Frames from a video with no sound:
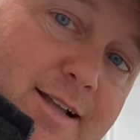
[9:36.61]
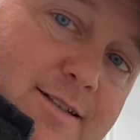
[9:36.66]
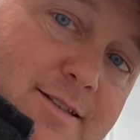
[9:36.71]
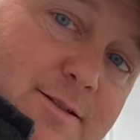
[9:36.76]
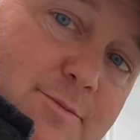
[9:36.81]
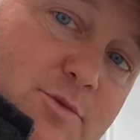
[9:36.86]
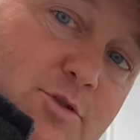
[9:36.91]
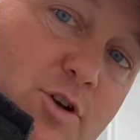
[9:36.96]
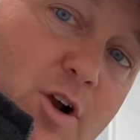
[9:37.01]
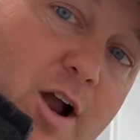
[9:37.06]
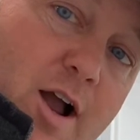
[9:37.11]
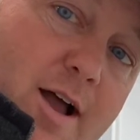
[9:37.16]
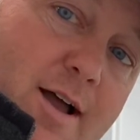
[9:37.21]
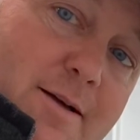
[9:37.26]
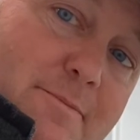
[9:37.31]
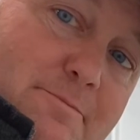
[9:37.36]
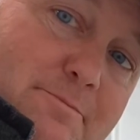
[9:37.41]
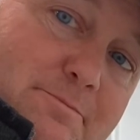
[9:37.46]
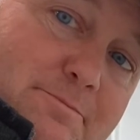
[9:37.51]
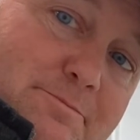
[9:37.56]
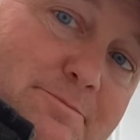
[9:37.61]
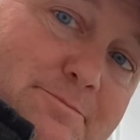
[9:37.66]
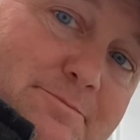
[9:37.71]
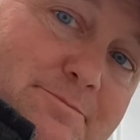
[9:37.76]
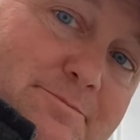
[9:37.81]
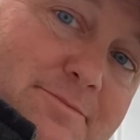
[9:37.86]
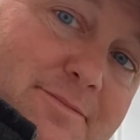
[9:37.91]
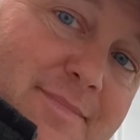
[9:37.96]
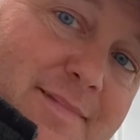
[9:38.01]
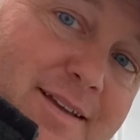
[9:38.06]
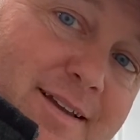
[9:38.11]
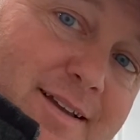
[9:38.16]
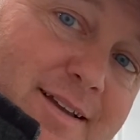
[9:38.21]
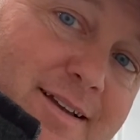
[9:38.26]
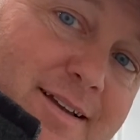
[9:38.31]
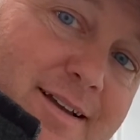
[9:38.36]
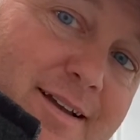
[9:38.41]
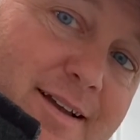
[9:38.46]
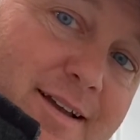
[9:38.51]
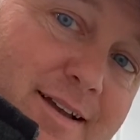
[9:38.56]
subscribe,
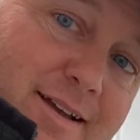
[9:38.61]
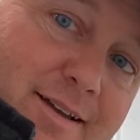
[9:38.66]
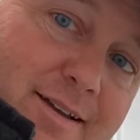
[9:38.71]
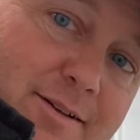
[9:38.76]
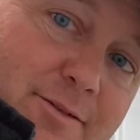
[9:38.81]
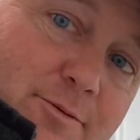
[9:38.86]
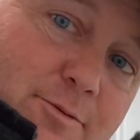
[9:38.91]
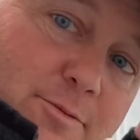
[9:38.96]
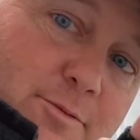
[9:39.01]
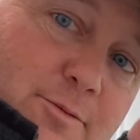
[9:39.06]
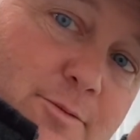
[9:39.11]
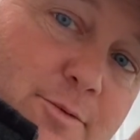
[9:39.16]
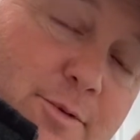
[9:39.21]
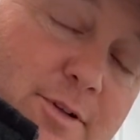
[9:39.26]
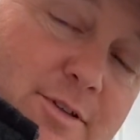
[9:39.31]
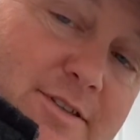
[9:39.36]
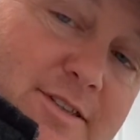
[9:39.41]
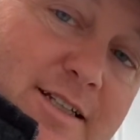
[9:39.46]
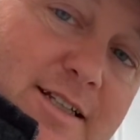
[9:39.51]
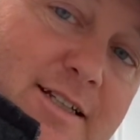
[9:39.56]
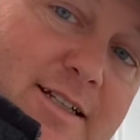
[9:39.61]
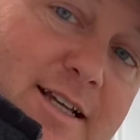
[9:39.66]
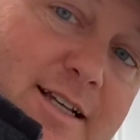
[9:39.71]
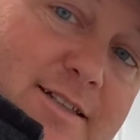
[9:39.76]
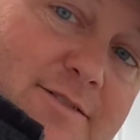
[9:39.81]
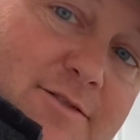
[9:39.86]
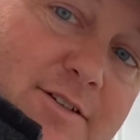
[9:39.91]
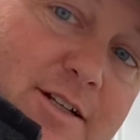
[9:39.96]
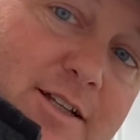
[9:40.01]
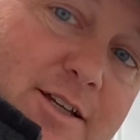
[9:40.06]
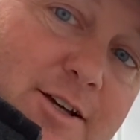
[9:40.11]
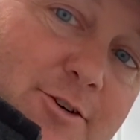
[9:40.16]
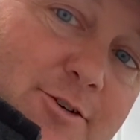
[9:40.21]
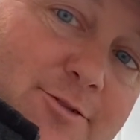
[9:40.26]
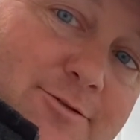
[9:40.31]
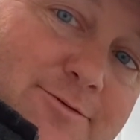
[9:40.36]
and we'll see you next video.